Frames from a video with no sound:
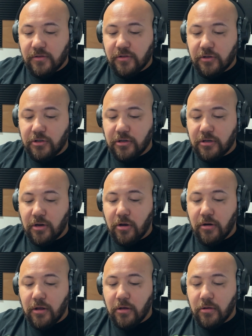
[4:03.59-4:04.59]
So you can
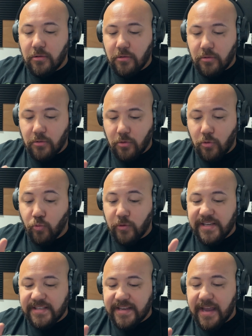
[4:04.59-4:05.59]
go to
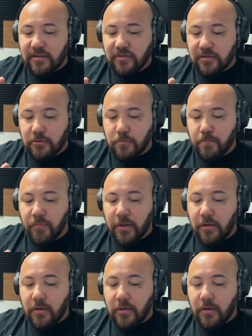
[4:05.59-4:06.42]
reset zoom